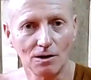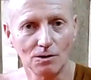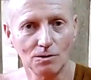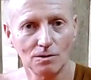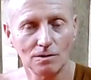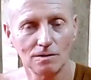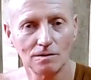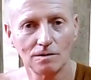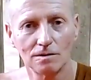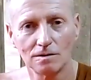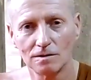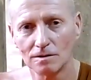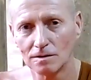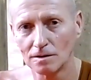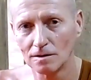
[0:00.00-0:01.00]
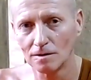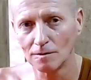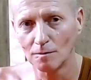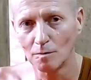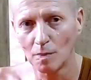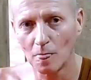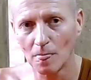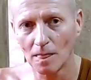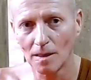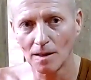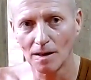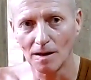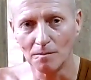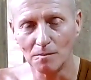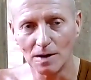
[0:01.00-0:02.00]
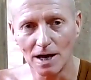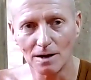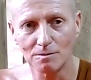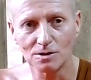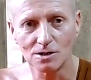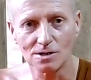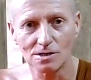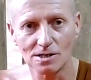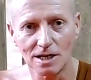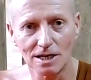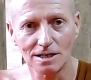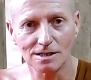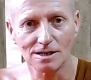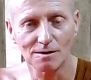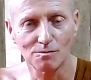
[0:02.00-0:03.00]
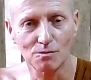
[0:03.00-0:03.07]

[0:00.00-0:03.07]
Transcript: and be able to sit and practice meditation.